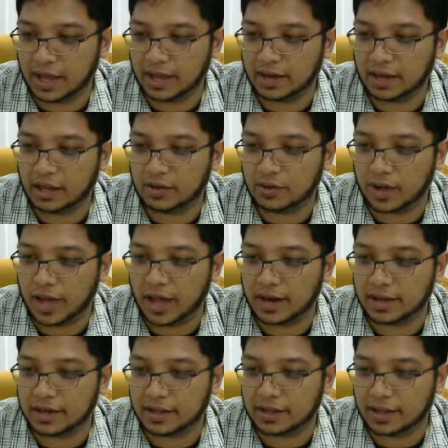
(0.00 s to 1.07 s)
and then you add
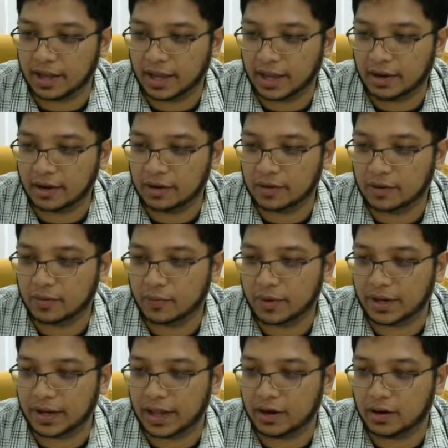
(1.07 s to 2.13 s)
it again
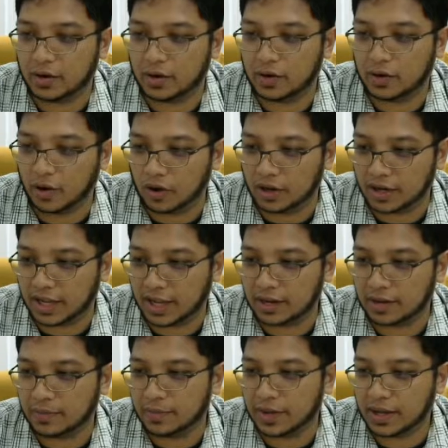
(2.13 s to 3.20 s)
with a NOT gate,
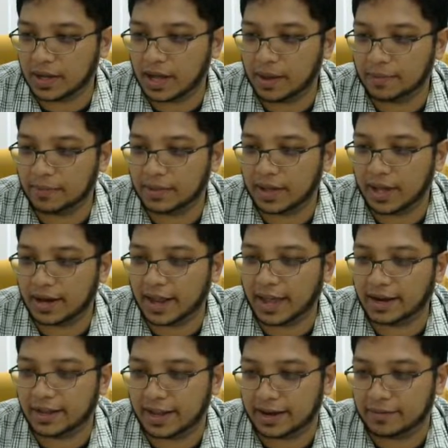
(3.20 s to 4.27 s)
it become an
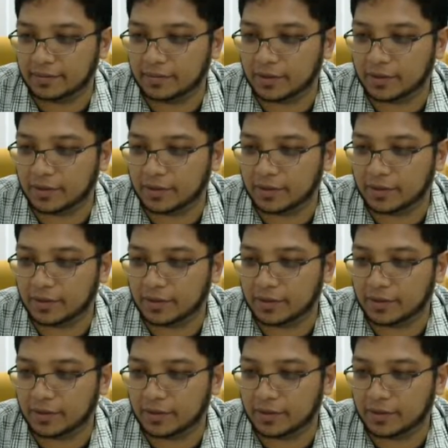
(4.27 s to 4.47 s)
AND gate,